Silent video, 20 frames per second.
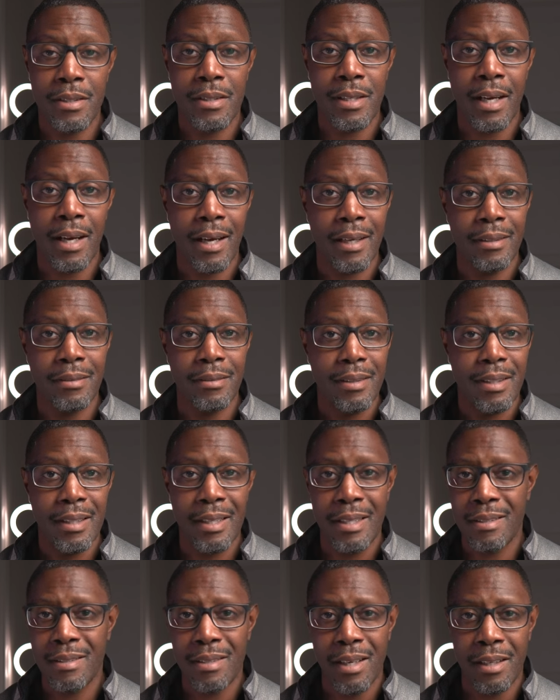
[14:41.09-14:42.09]
design
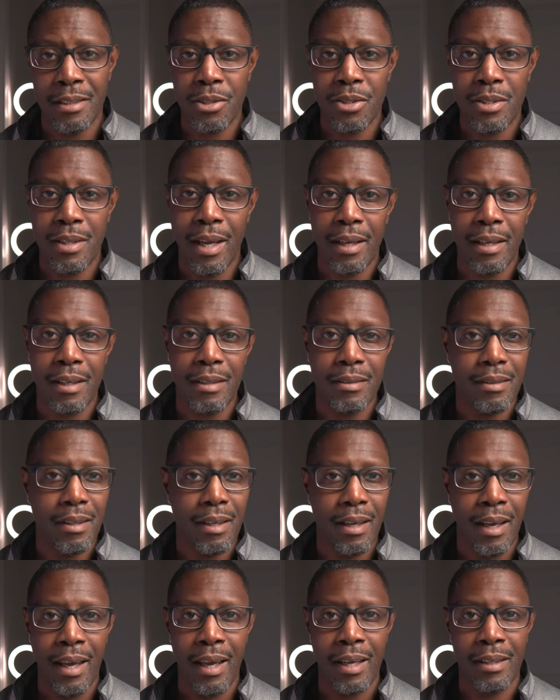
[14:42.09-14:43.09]
is understated
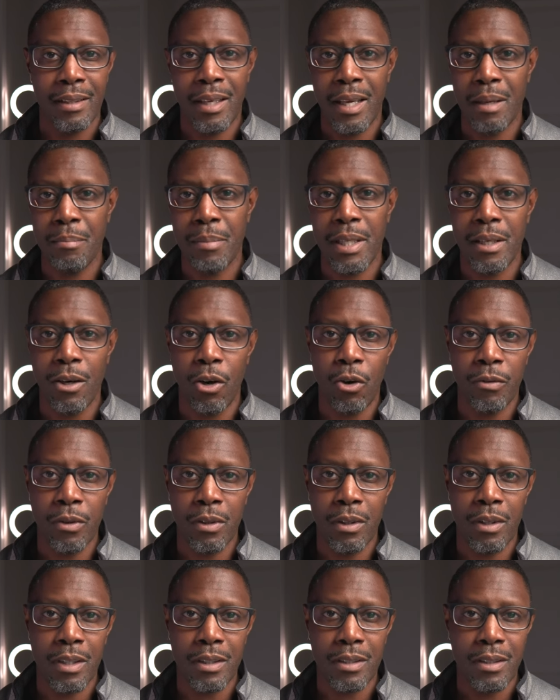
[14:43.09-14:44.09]
and can be
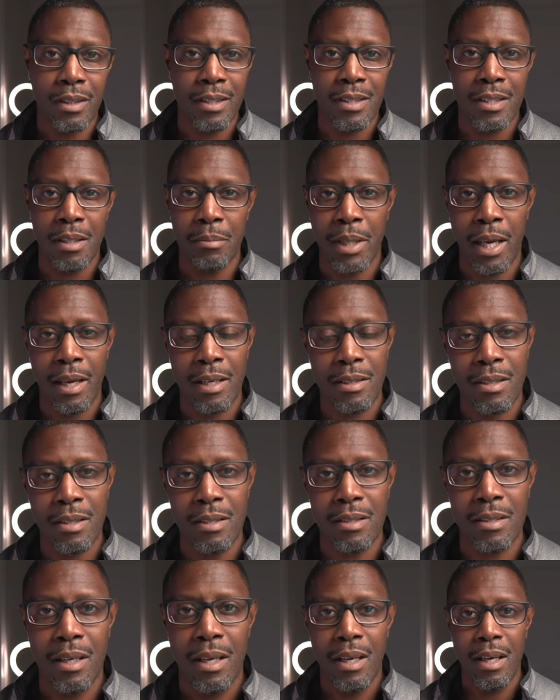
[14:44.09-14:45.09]
overlooked in some
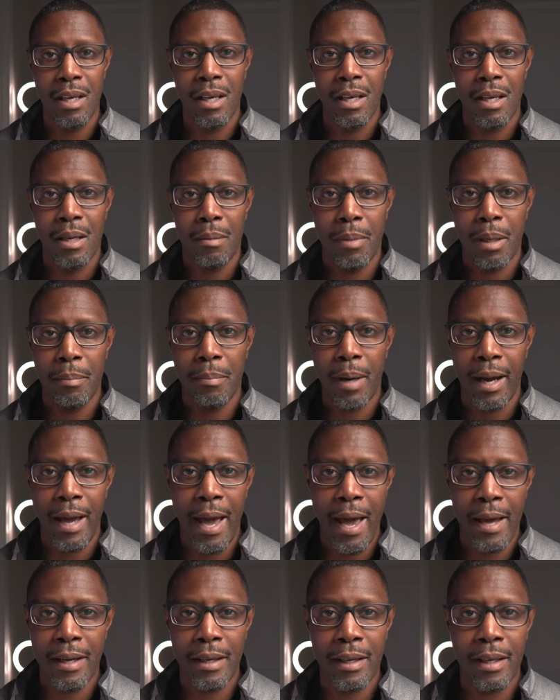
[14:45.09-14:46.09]
cases, but by
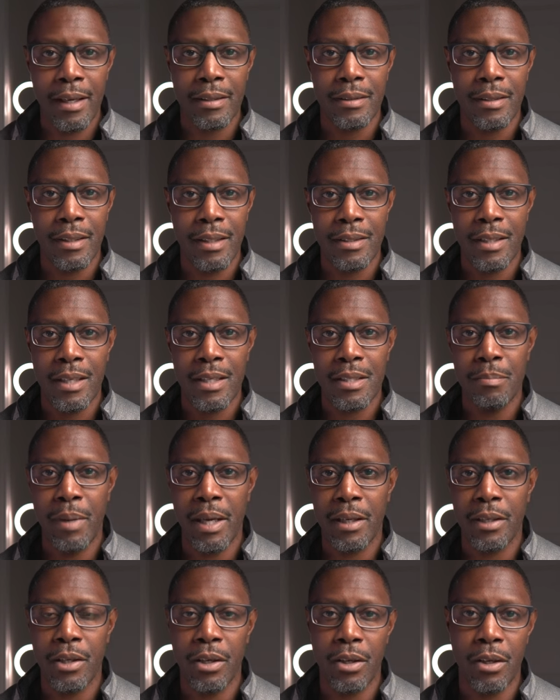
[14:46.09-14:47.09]
adding it, it does
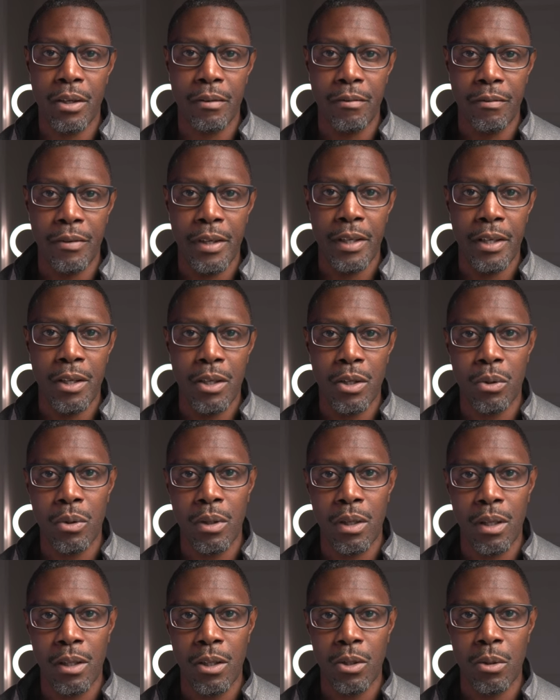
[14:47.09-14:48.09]
make your video
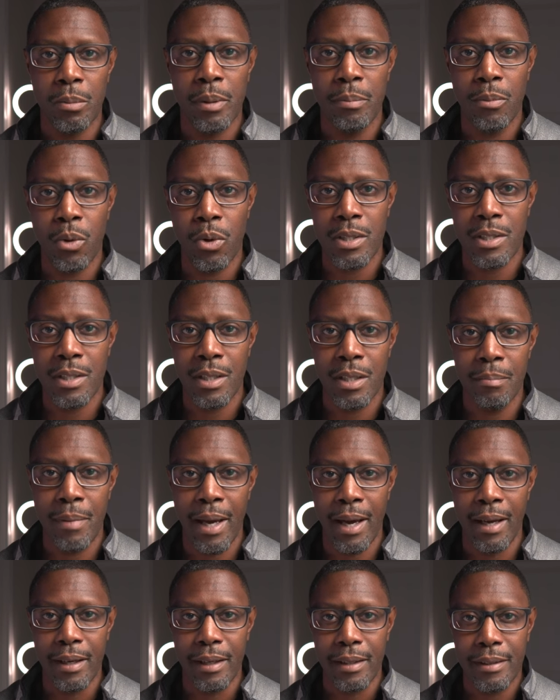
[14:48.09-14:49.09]
a little bit more
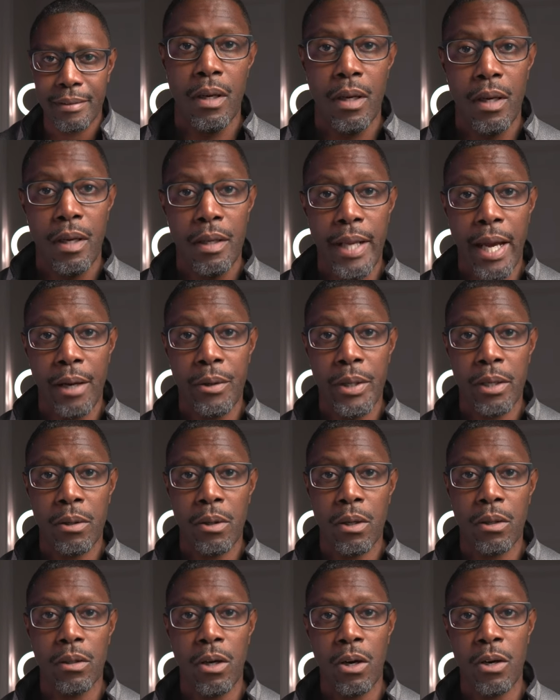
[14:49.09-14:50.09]
cinematic. Now here
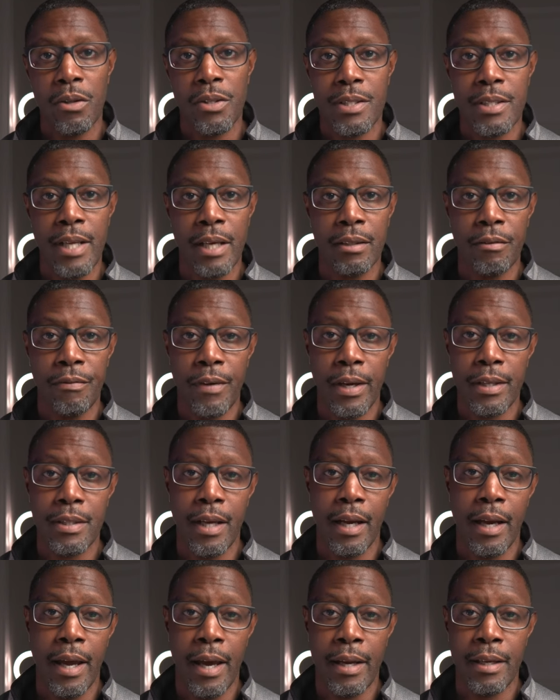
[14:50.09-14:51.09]
are all the sound effects
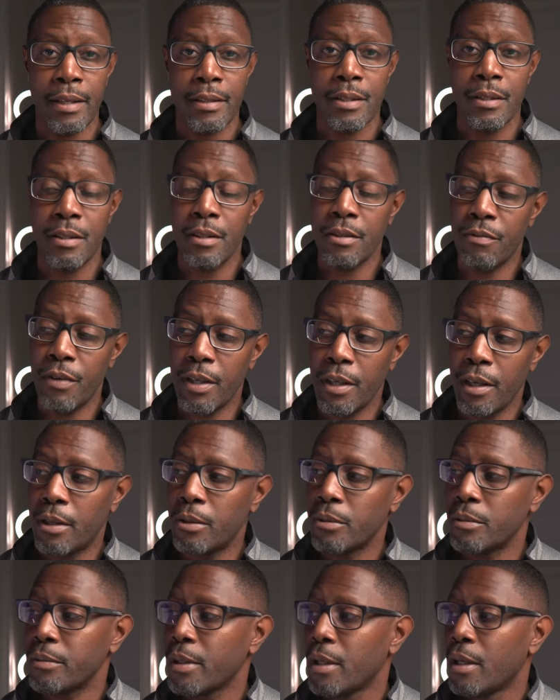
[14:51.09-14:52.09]
I added to this video.